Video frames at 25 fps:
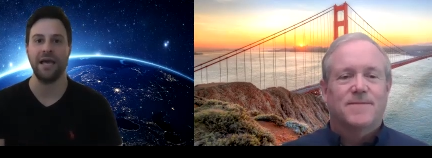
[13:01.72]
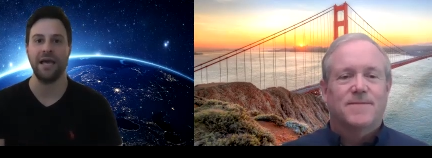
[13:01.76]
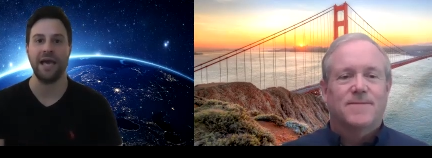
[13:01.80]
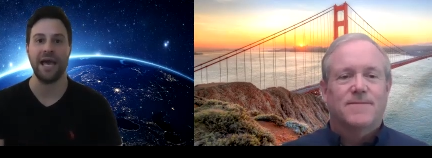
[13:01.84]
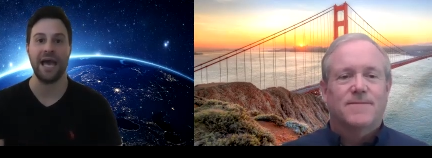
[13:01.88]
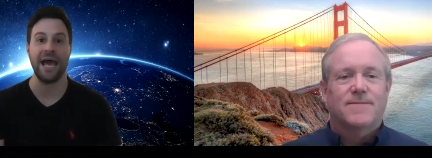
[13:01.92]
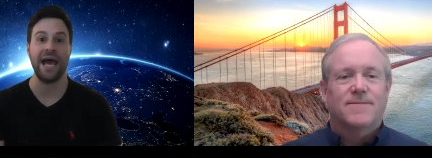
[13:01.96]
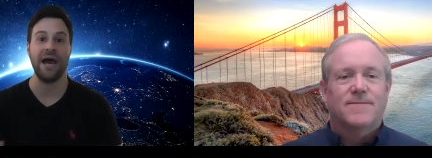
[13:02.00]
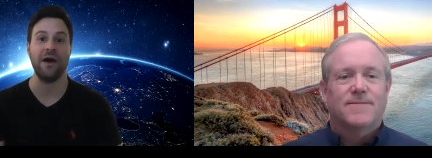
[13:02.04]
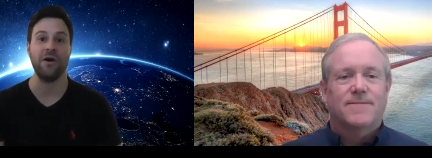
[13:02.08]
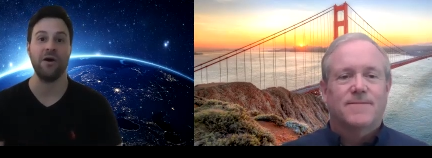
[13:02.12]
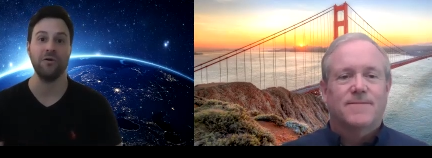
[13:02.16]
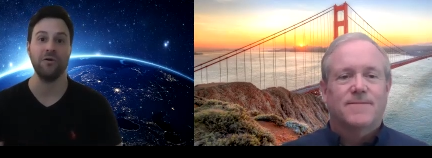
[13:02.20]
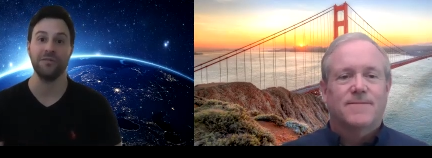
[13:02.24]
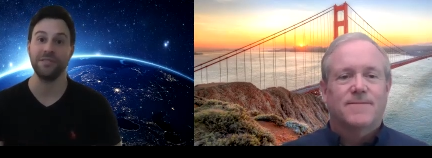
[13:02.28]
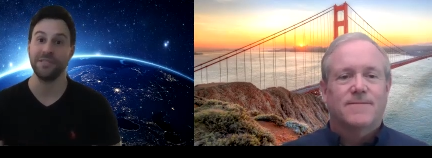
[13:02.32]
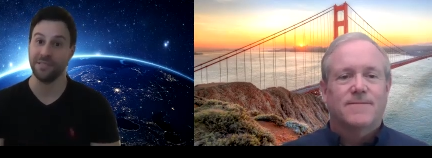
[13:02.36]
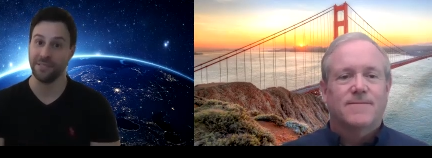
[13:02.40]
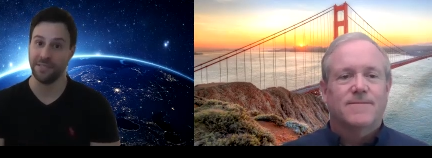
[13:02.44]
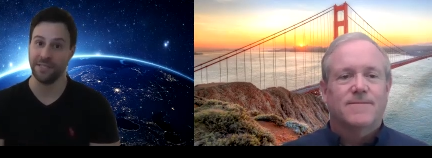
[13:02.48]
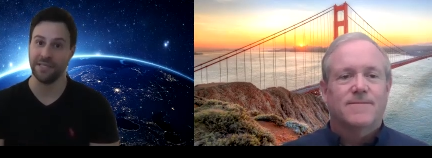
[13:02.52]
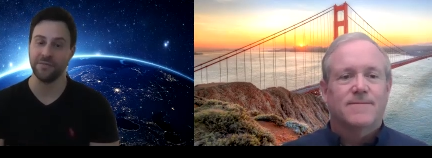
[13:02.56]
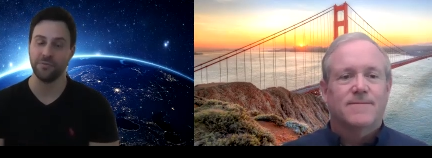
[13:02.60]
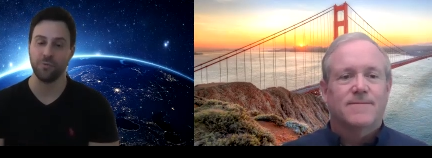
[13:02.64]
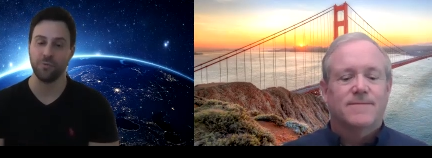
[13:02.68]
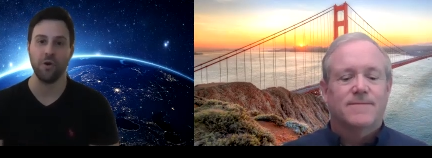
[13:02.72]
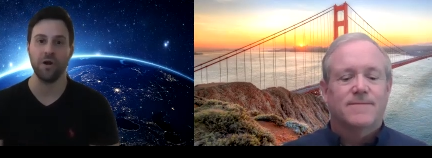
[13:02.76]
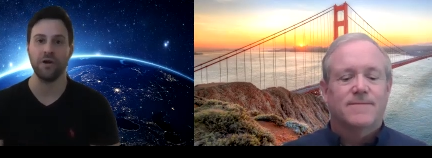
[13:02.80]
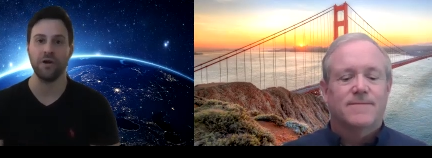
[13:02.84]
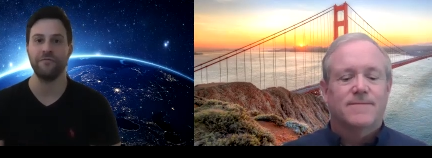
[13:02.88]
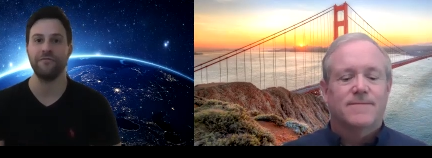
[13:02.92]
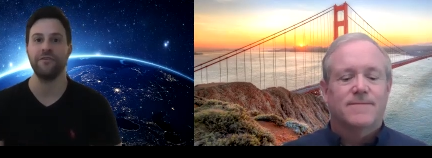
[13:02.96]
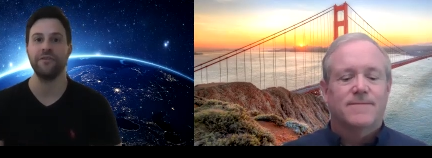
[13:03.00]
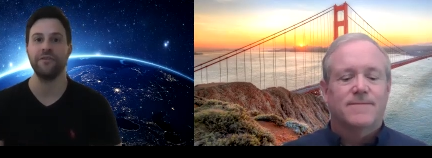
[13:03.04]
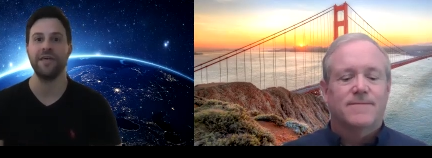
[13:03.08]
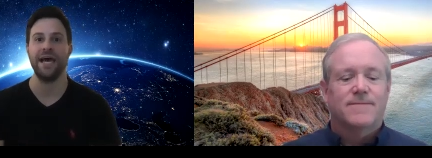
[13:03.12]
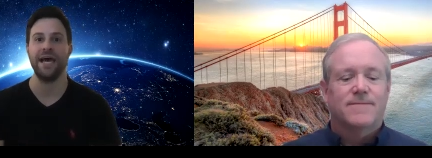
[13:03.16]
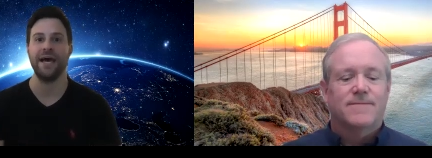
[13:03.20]
Speaker 1: how does this work for
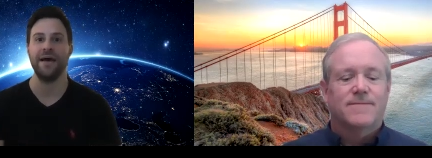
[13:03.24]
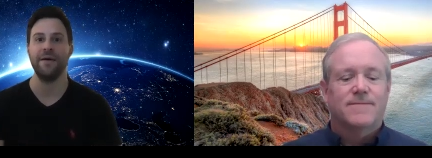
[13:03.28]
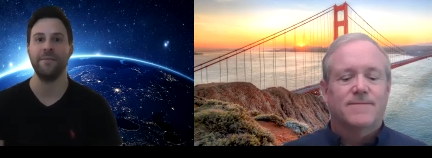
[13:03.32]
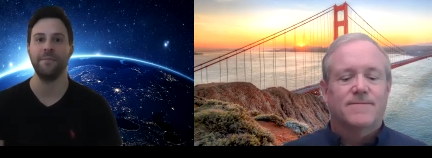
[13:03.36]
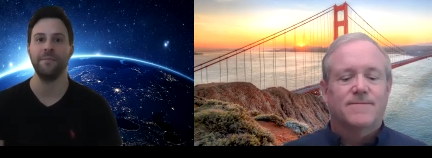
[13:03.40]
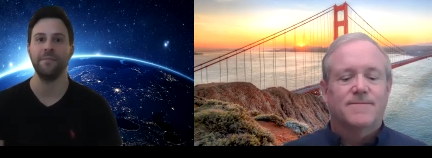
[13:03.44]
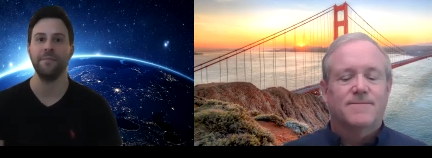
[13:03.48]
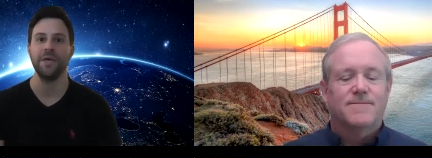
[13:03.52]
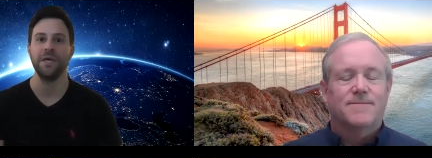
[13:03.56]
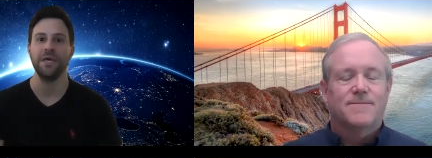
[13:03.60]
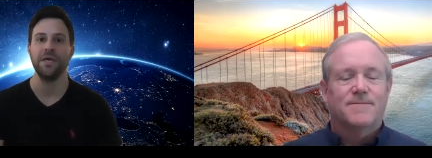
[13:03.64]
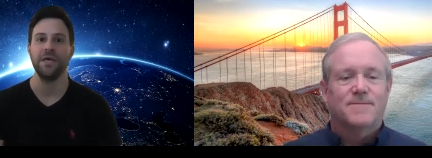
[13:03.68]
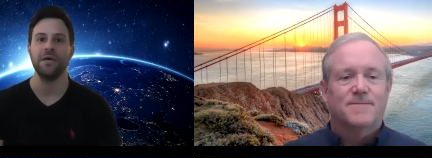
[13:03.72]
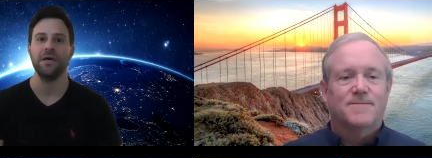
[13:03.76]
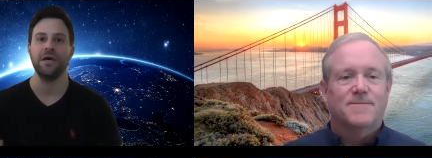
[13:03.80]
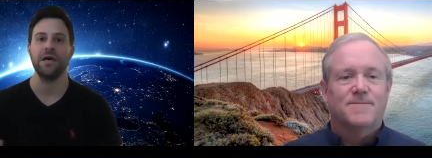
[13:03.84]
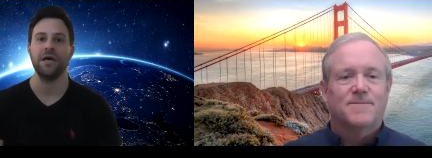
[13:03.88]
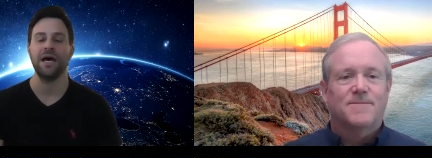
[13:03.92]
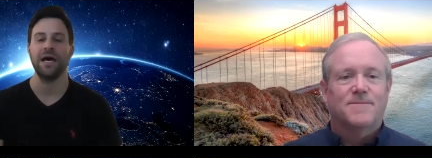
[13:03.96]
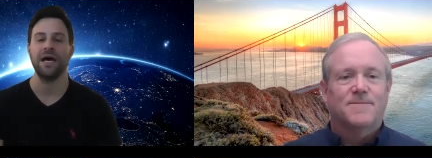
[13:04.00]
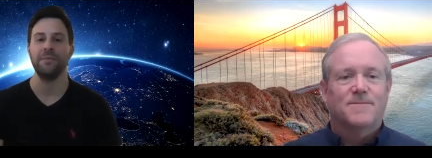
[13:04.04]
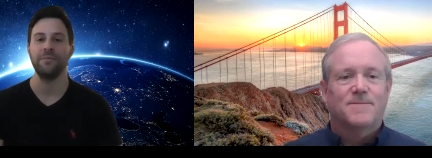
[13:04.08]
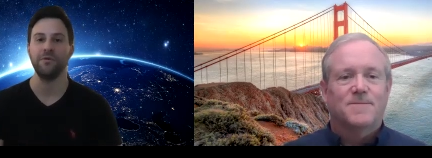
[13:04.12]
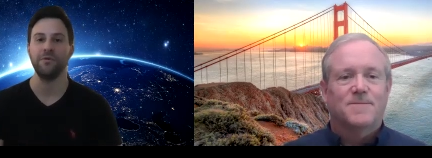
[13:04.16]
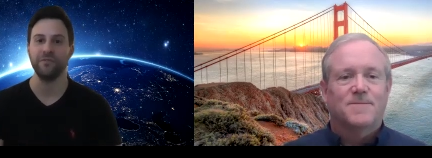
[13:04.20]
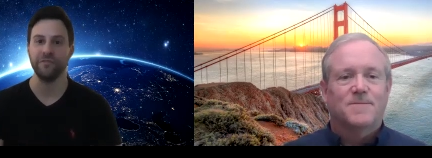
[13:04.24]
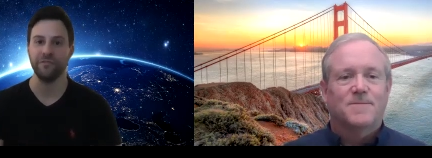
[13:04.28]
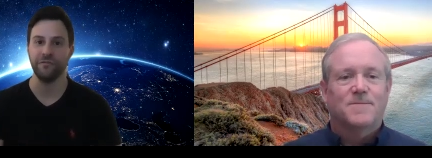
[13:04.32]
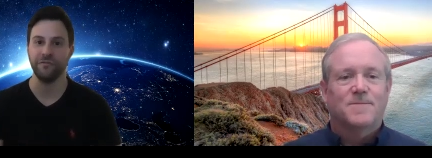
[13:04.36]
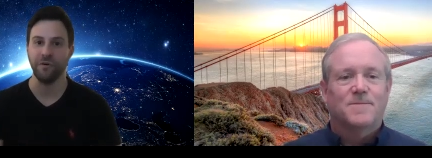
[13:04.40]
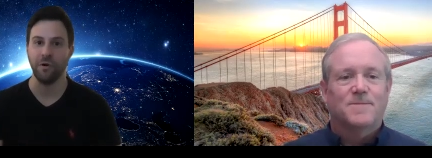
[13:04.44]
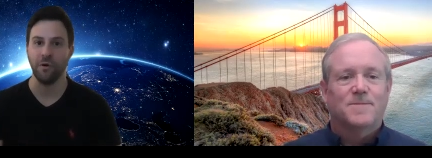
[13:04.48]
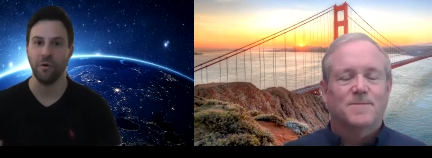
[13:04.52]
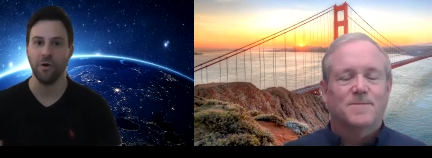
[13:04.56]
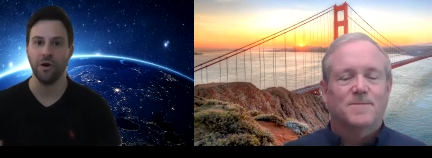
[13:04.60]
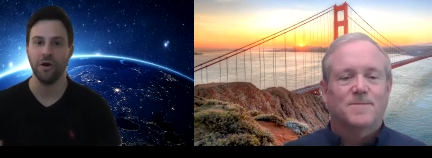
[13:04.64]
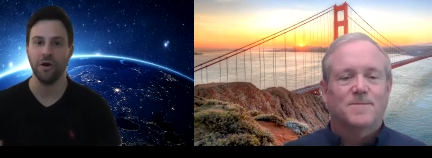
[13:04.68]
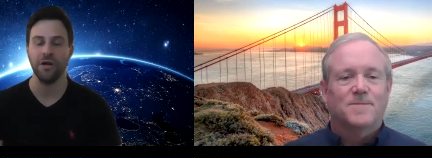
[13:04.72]
them uh, moving
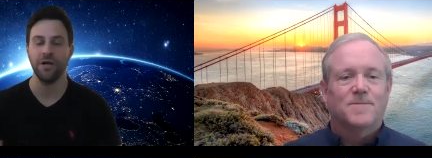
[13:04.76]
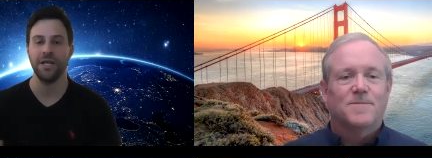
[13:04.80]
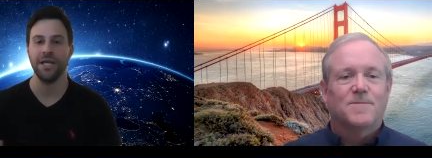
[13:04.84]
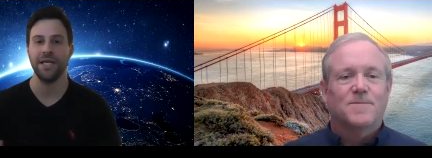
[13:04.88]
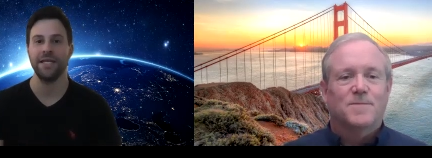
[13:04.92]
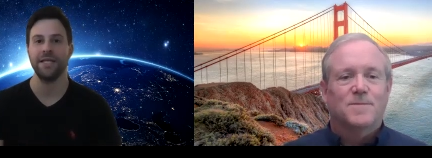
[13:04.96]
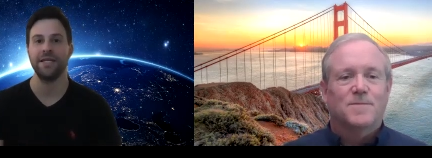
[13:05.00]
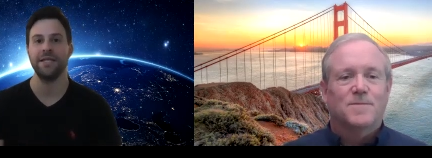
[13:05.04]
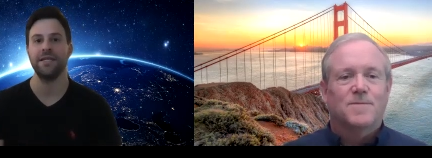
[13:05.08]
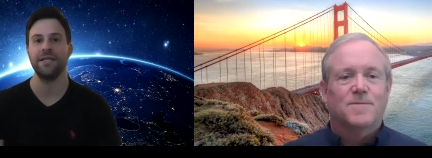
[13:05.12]
forward, and